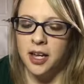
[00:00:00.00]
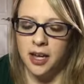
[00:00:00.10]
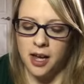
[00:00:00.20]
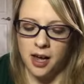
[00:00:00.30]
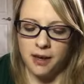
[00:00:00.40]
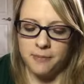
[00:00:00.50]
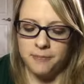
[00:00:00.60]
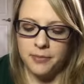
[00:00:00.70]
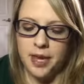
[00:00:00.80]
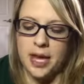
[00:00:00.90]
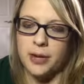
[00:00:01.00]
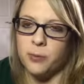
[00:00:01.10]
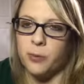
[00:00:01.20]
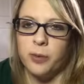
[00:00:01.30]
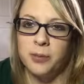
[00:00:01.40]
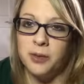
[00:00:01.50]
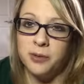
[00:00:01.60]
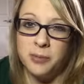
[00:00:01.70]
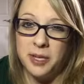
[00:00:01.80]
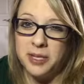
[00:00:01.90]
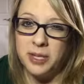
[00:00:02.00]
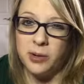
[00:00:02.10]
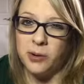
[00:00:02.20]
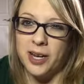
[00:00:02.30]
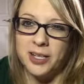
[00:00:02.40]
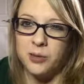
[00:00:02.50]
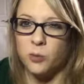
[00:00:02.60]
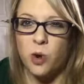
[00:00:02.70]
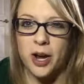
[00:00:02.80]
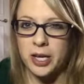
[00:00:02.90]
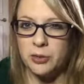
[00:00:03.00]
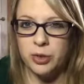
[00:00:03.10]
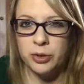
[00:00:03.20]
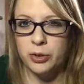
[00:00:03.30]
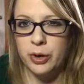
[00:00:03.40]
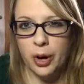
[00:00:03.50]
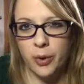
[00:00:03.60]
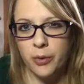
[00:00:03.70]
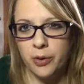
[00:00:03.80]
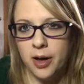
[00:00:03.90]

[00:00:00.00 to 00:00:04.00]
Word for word: um, and what women with PCOS want you to know